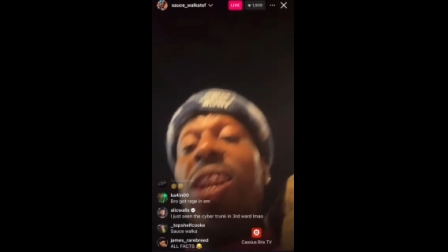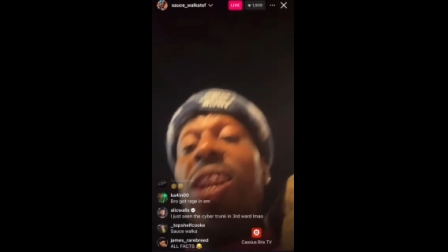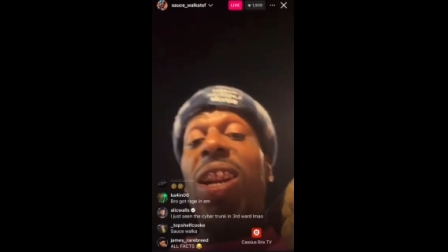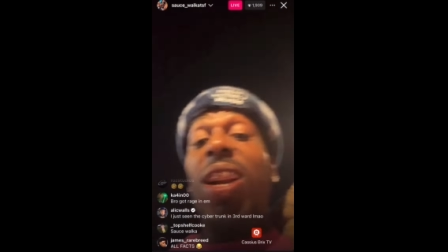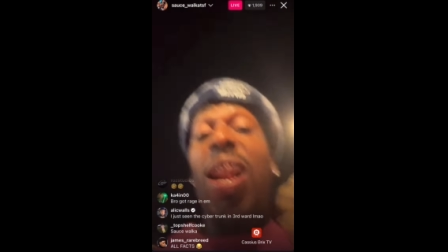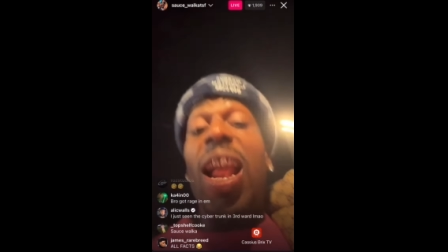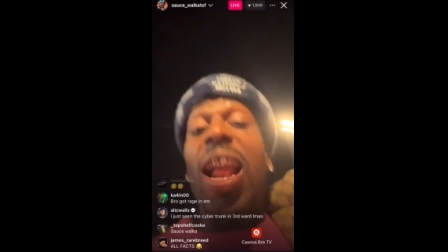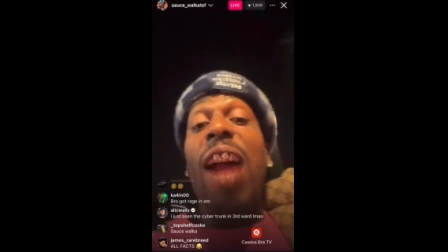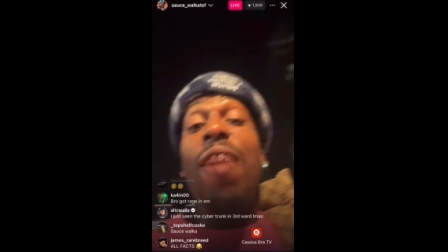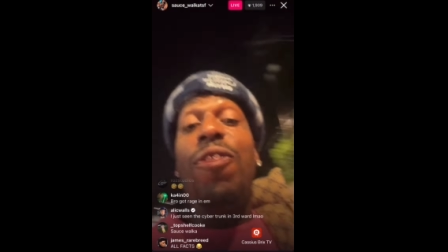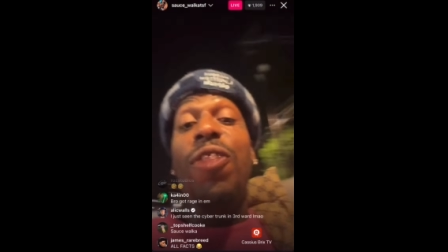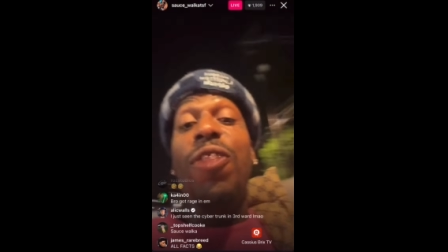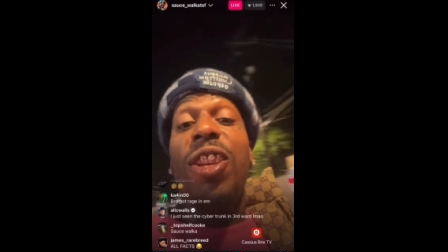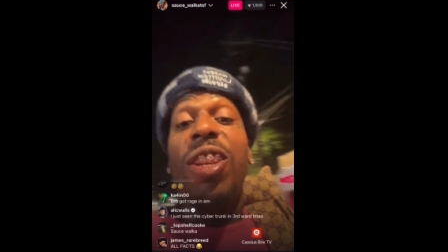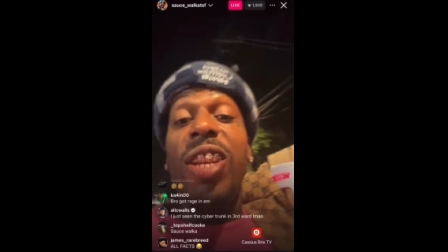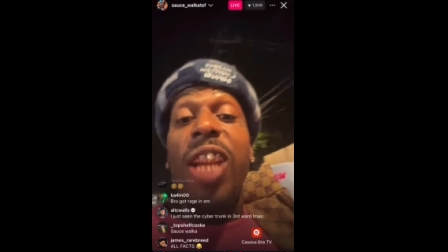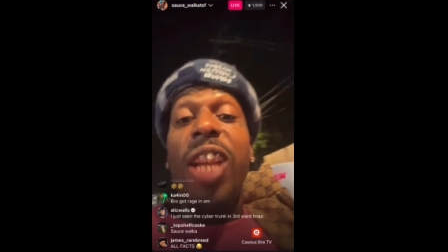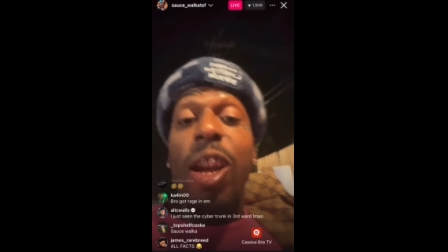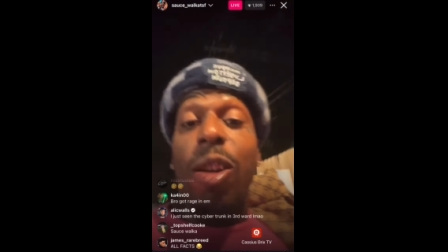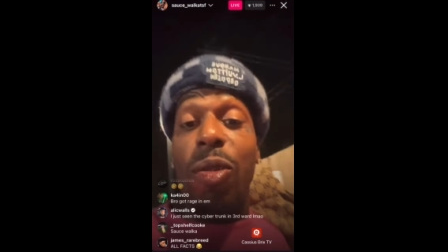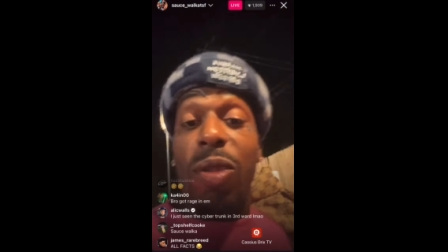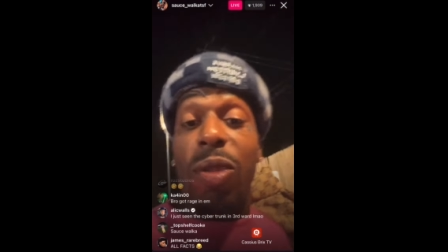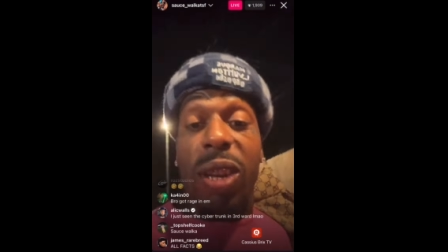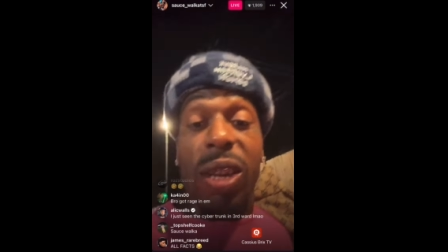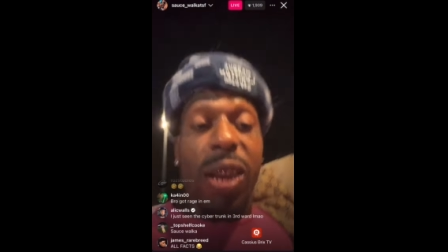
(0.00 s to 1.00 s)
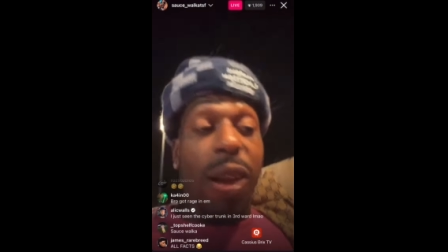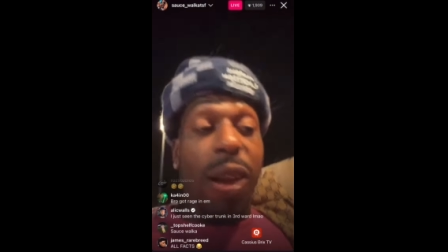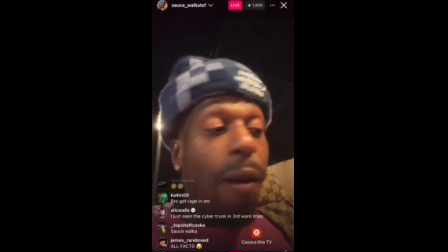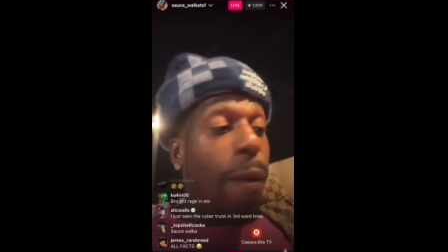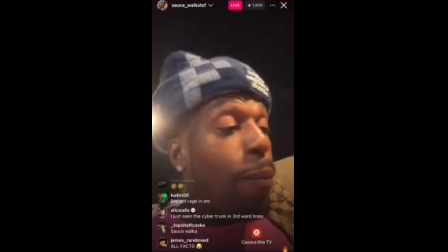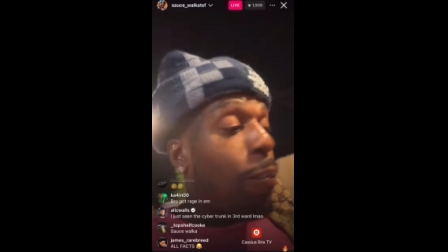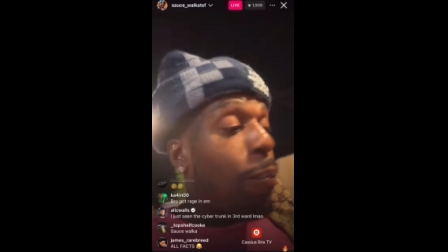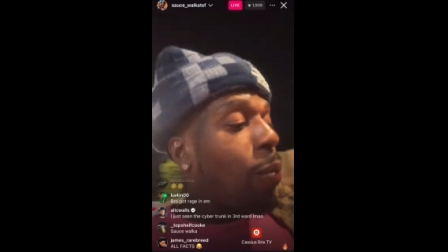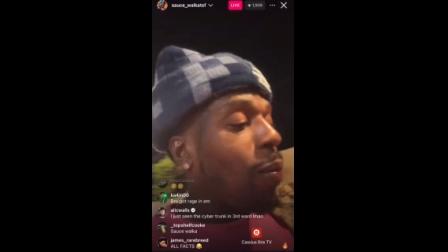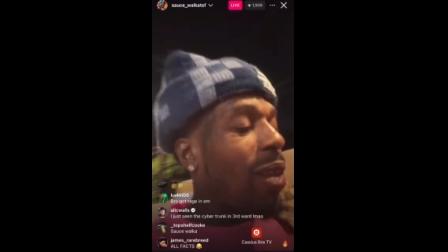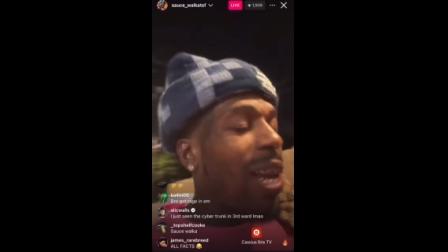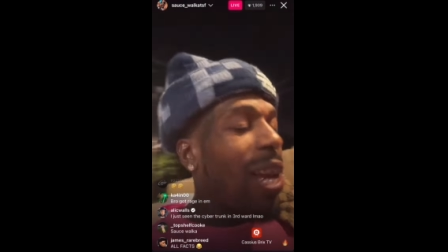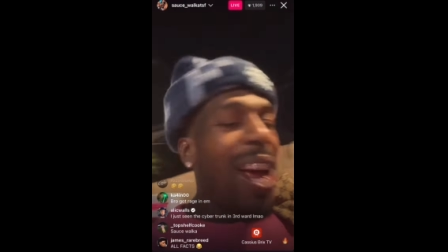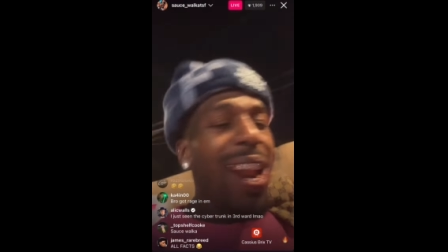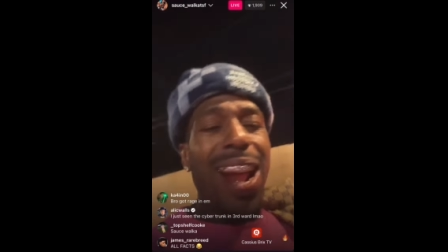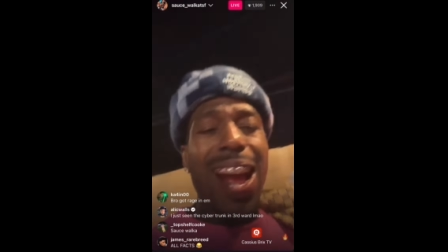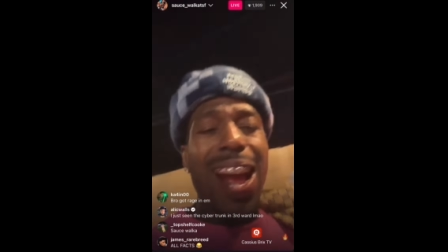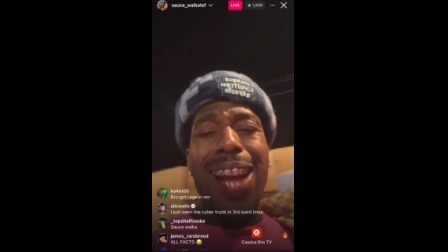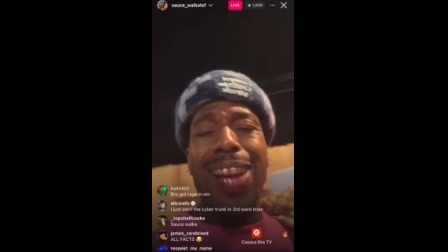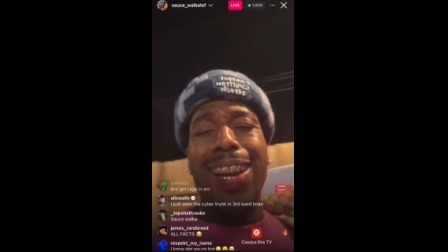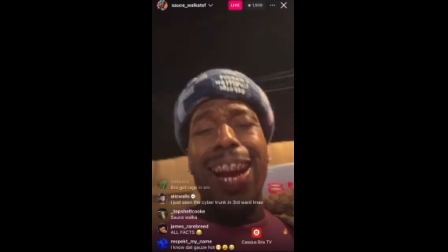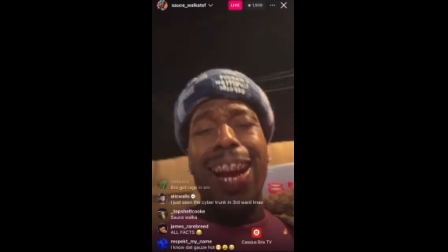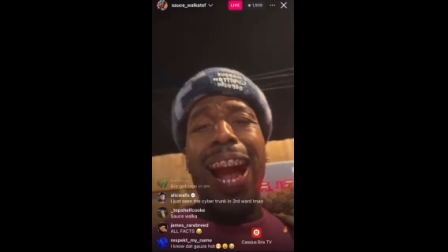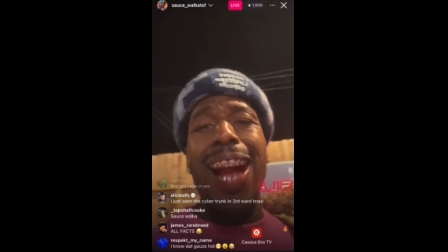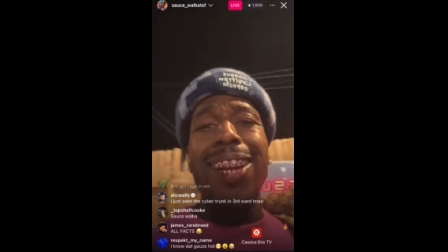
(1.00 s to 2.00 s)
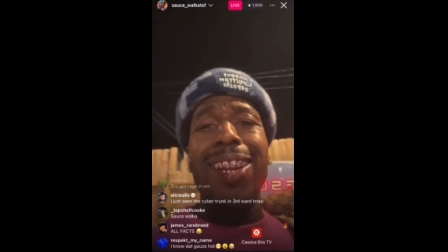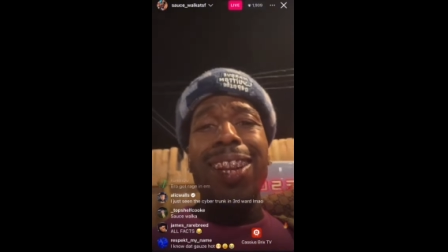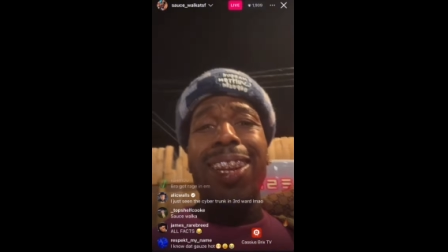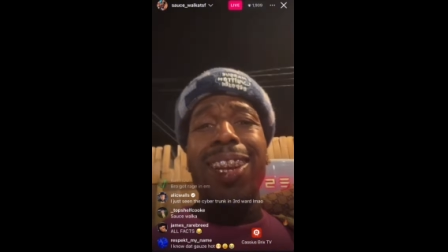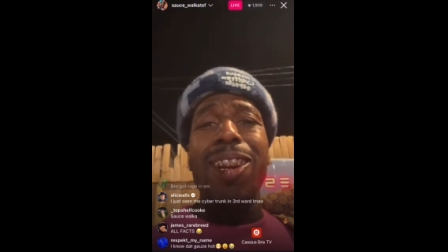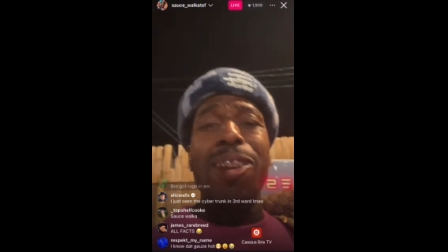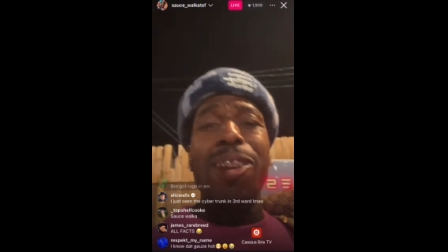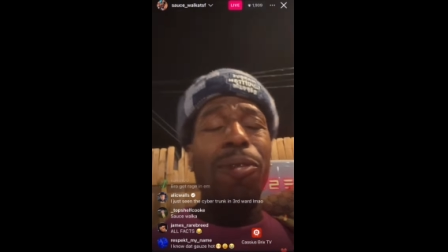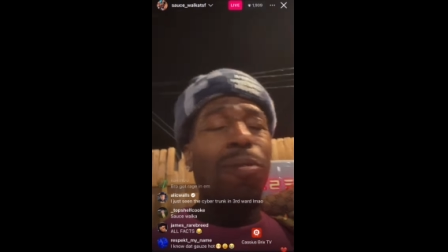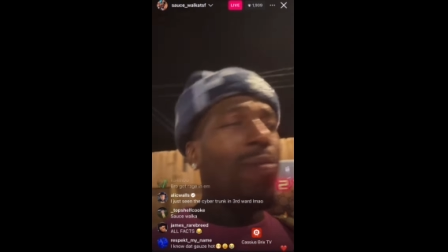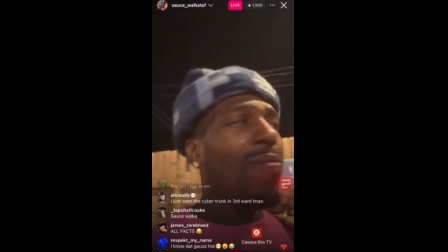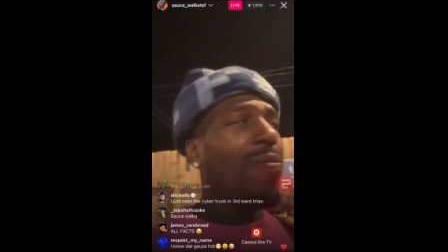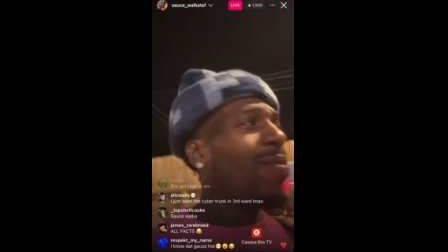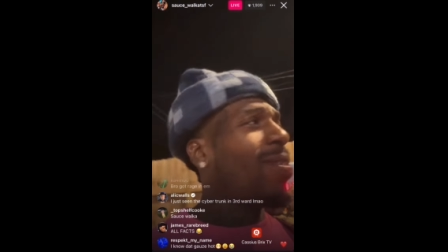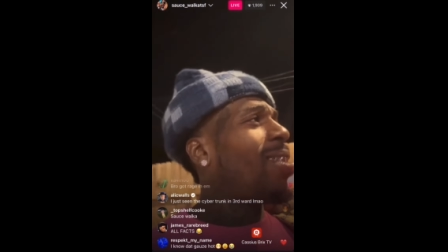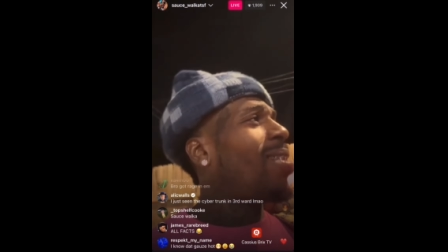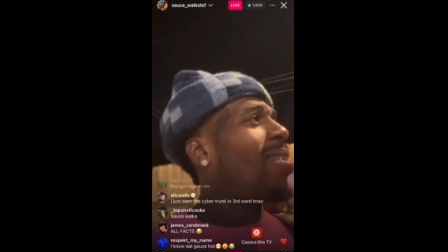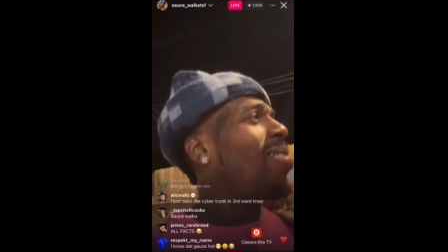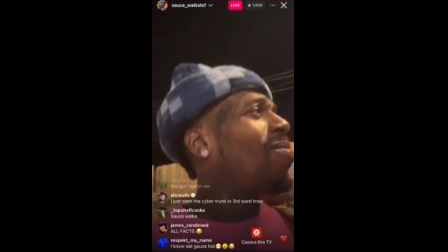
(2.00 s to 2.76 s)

living in a life of secrecy. That ain't gangster.